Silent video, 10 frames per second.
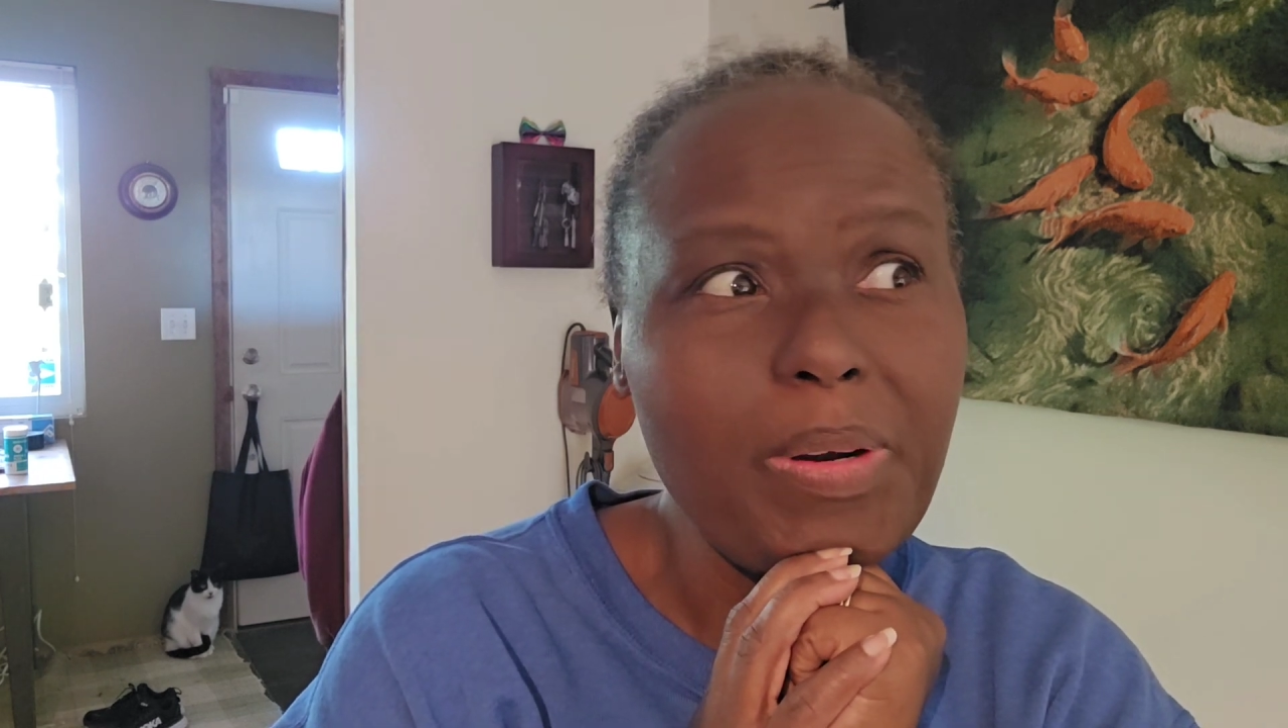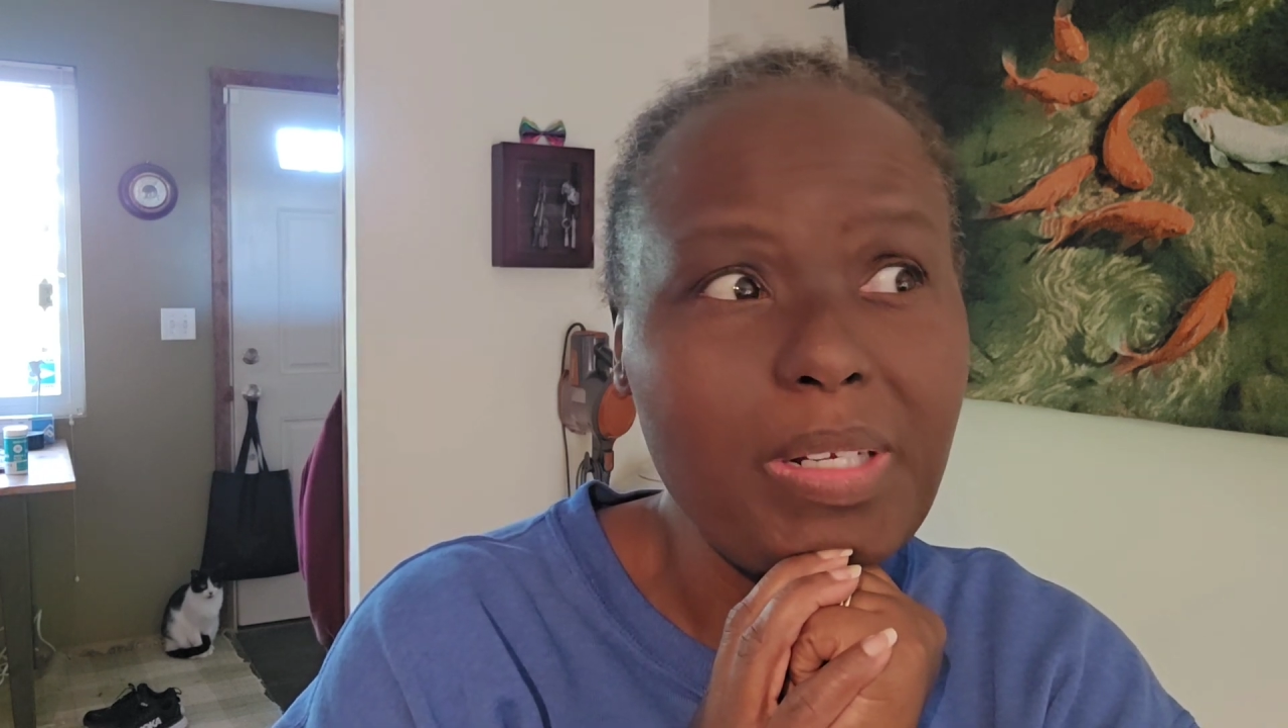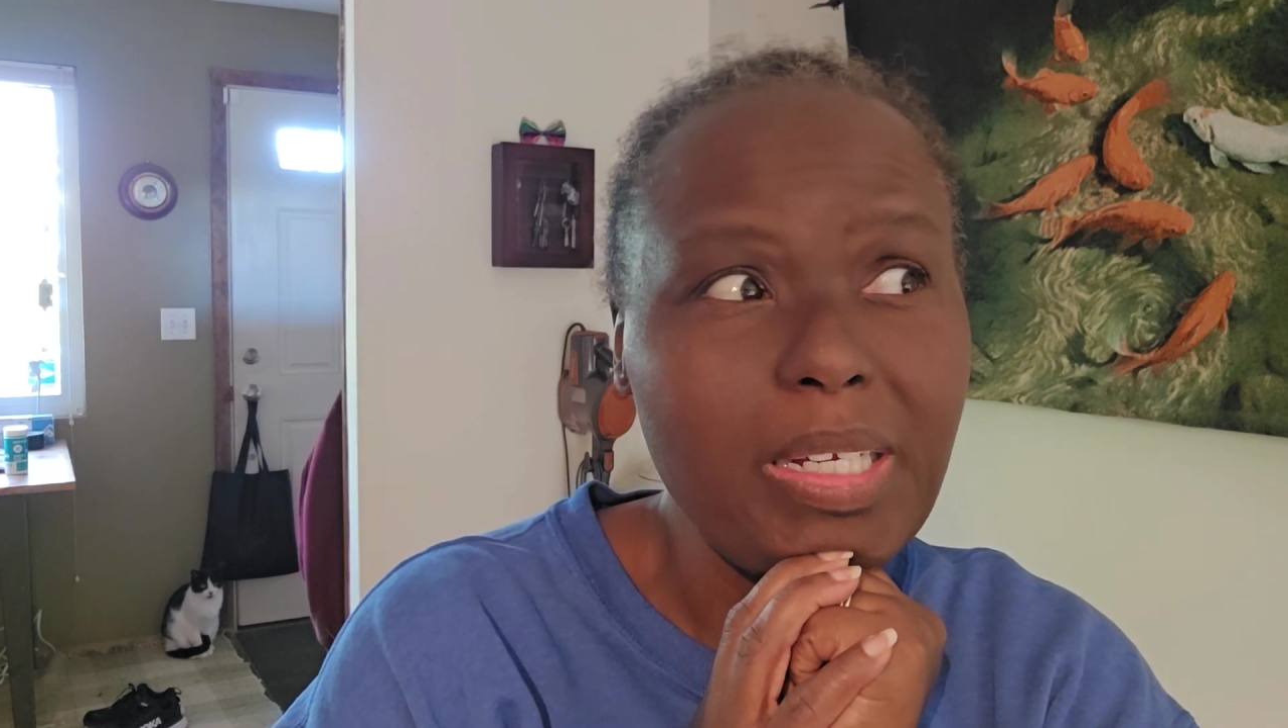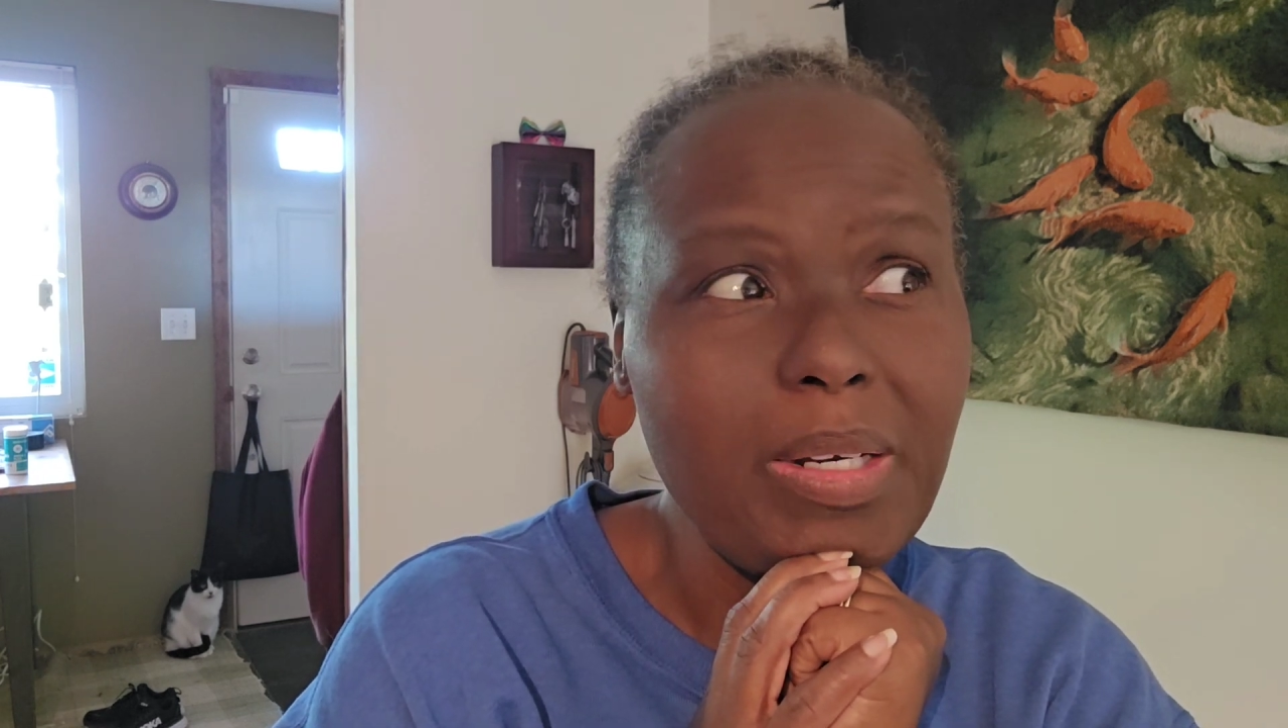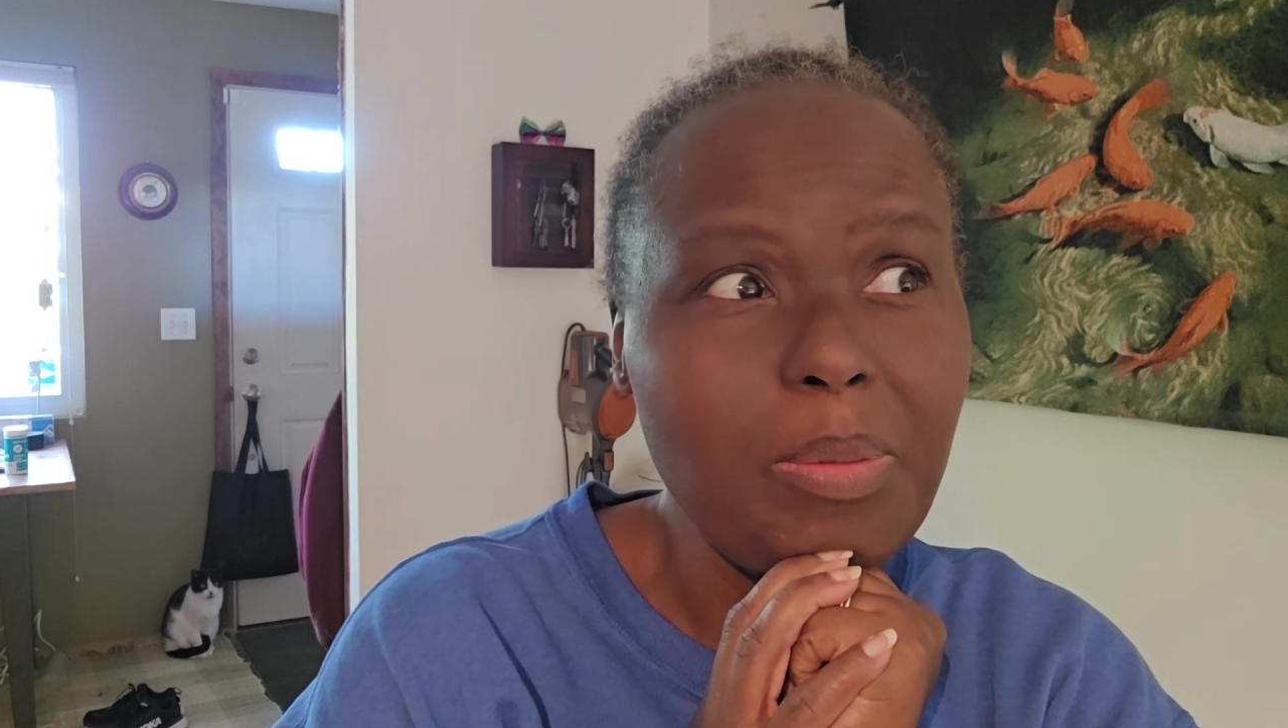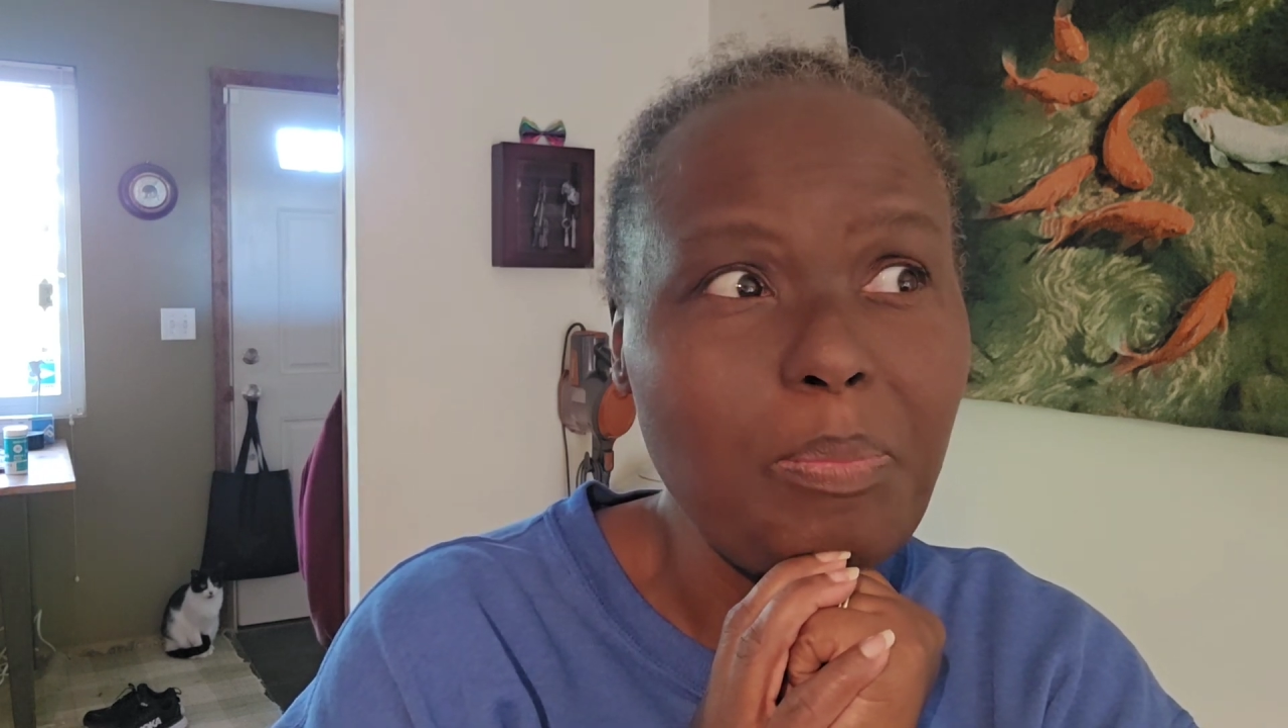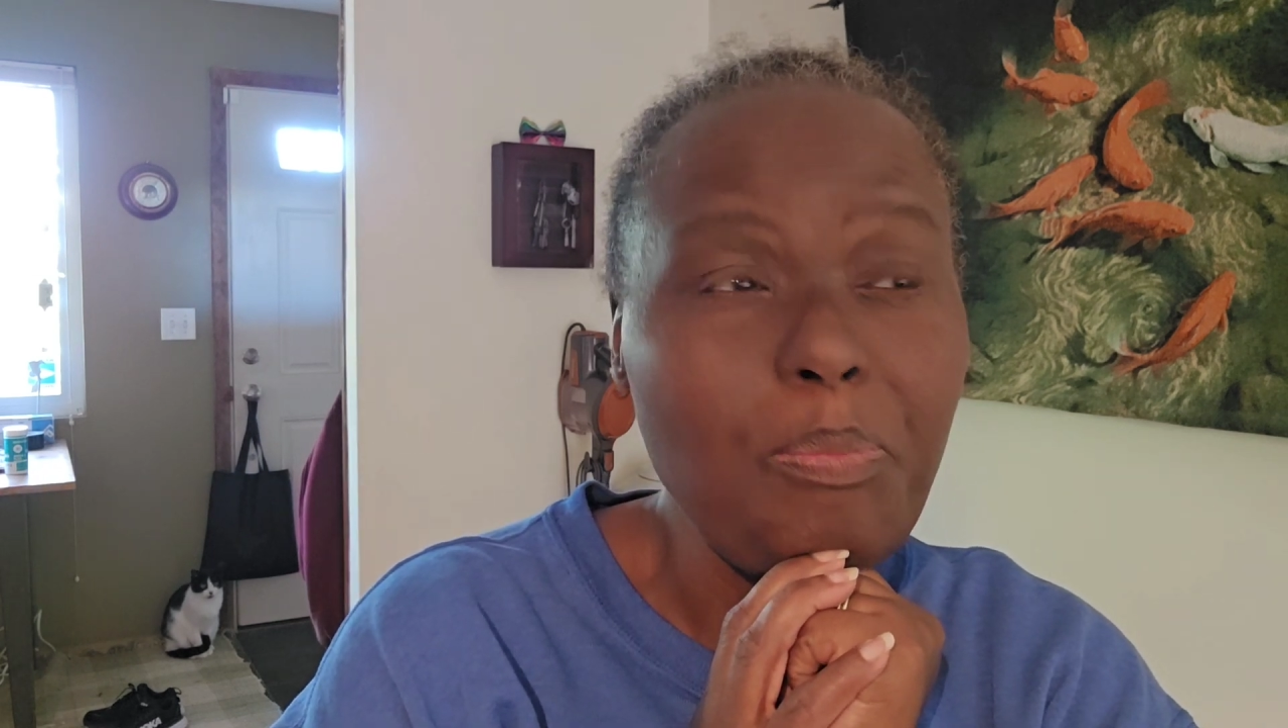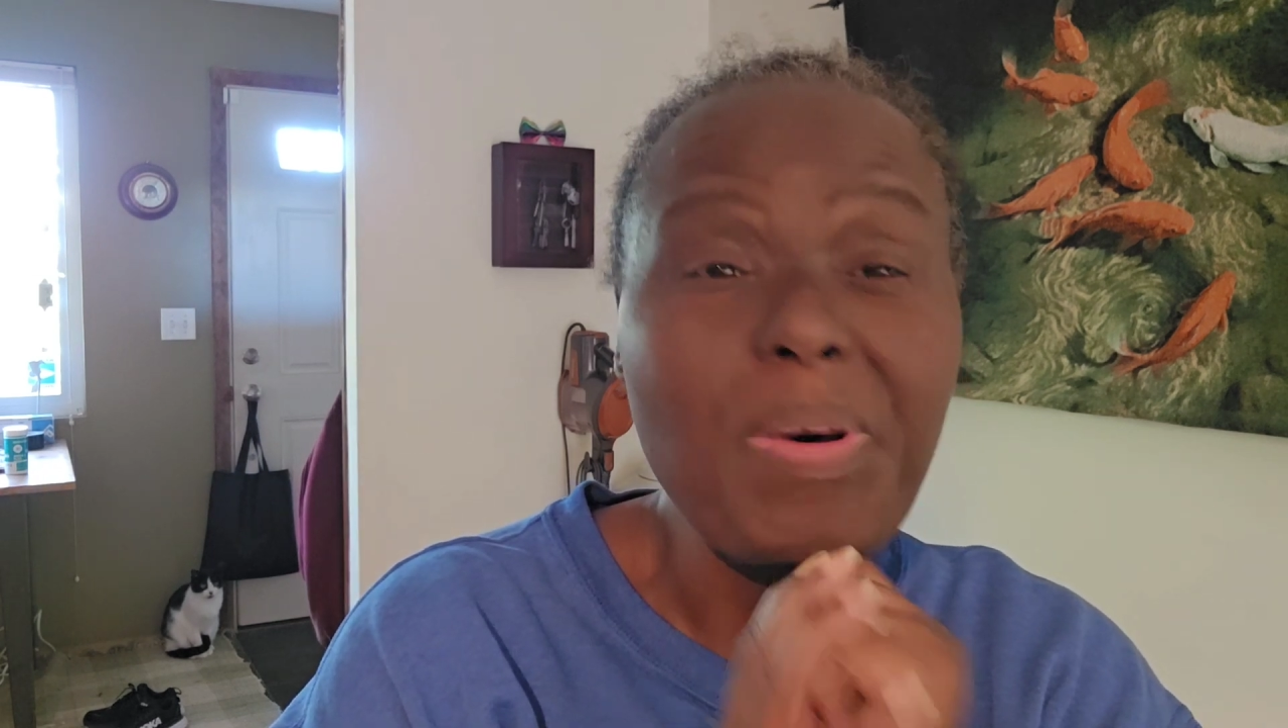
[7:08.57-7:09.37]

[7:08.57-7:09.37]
earlier,